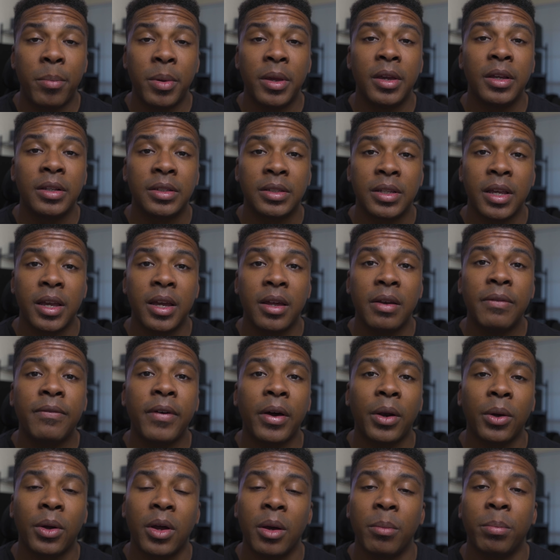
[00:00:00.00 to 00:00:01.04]
being said,
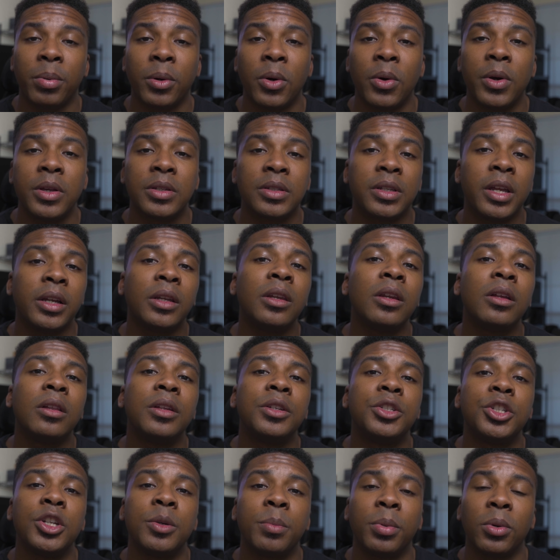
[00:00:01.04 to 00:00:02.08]
Final Cut Pro is technically
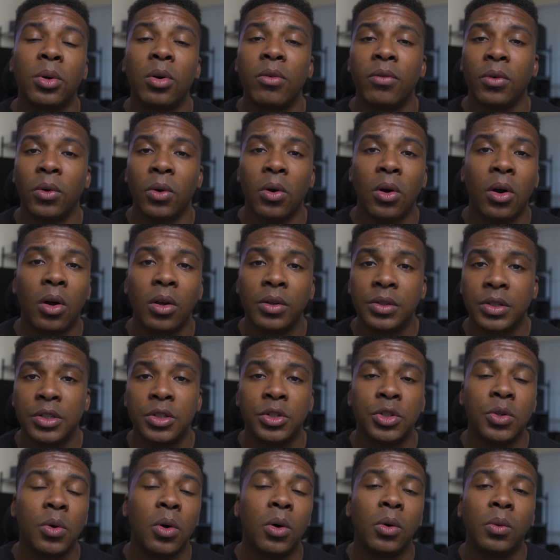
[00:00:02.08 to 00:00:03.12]
cheaper overall since
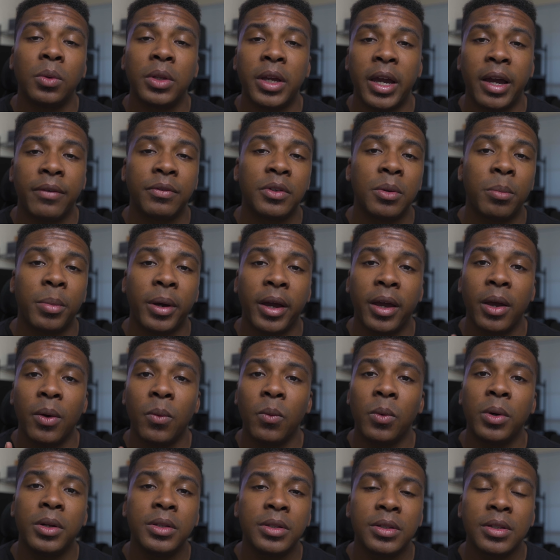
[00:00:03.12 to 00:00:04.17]
you only have to buy it
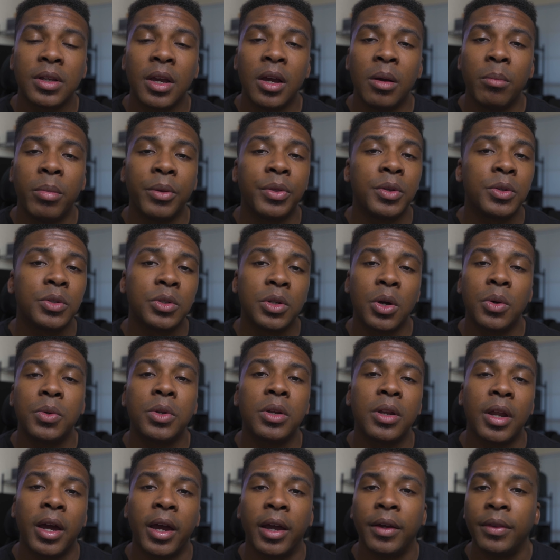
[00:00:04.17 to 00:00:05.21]
once, but there's no
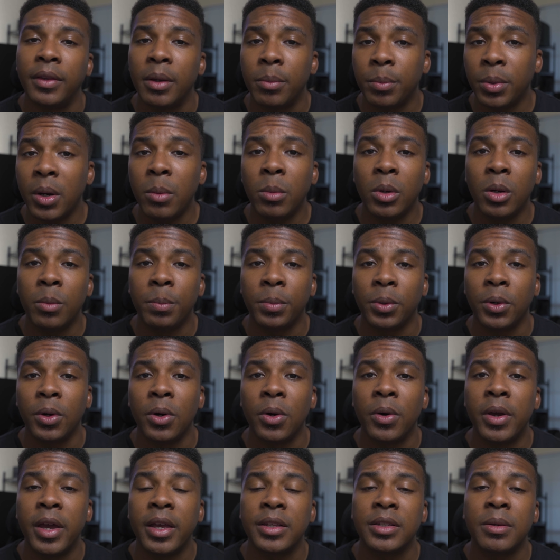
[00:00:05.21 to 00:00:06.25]
denying that Premiere
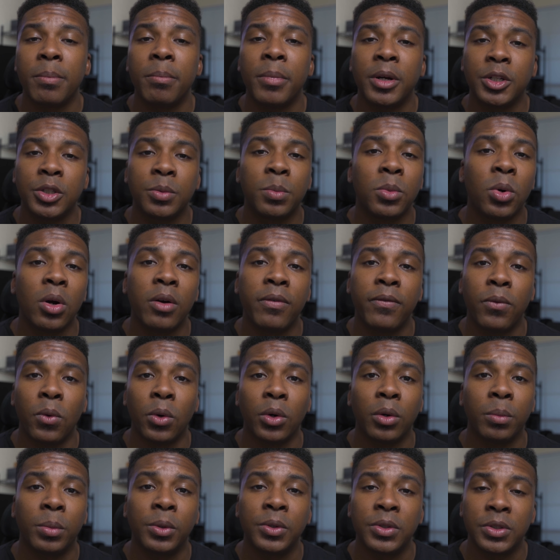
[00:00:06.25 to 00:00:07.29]
Pro has a much more
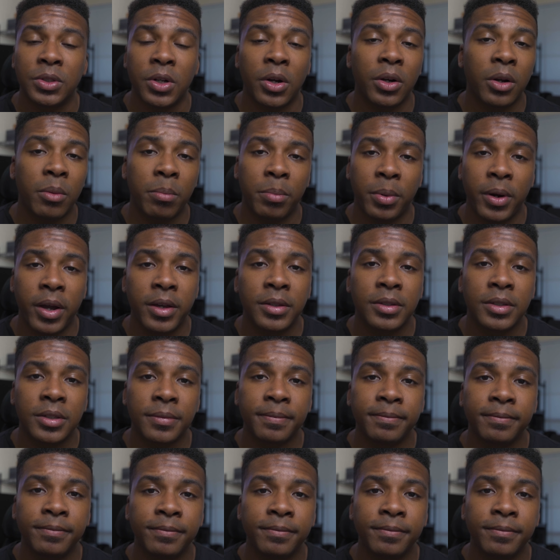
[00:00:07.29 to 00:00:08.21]
affordable startup price.